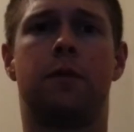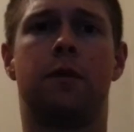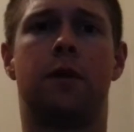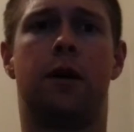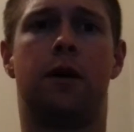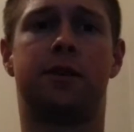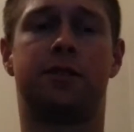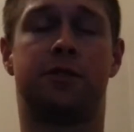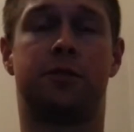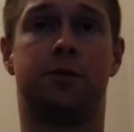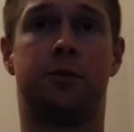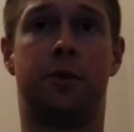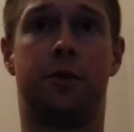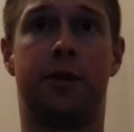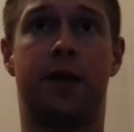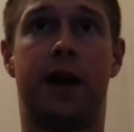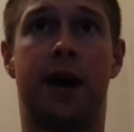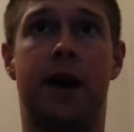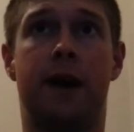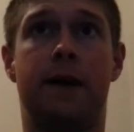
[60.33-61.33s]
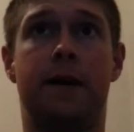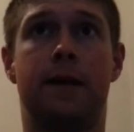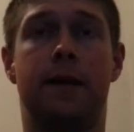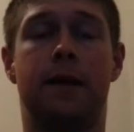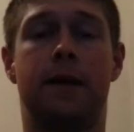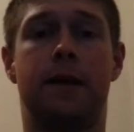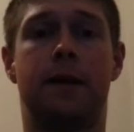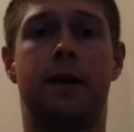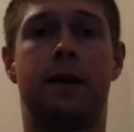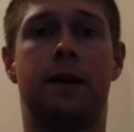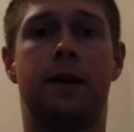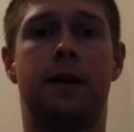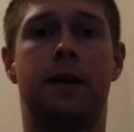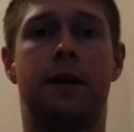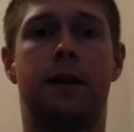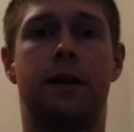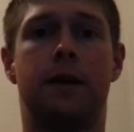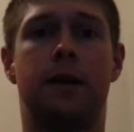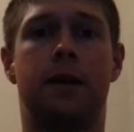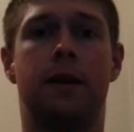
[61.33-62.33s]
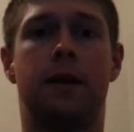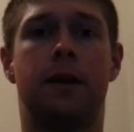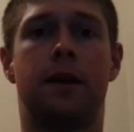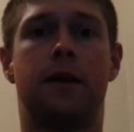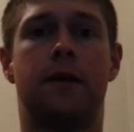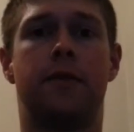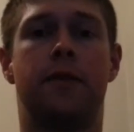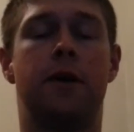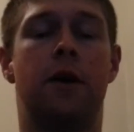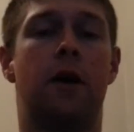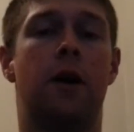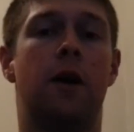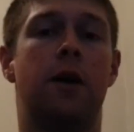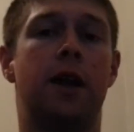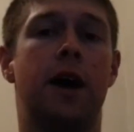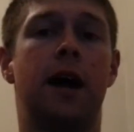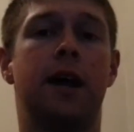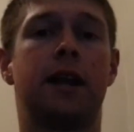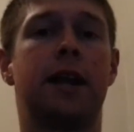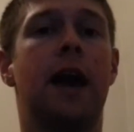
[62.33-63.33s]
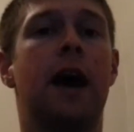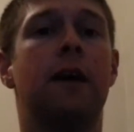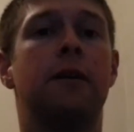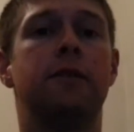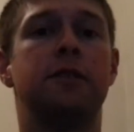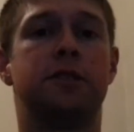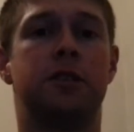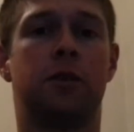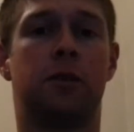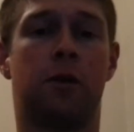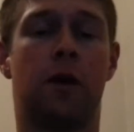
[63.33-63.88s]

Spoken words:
Also know that there are 9 calories in a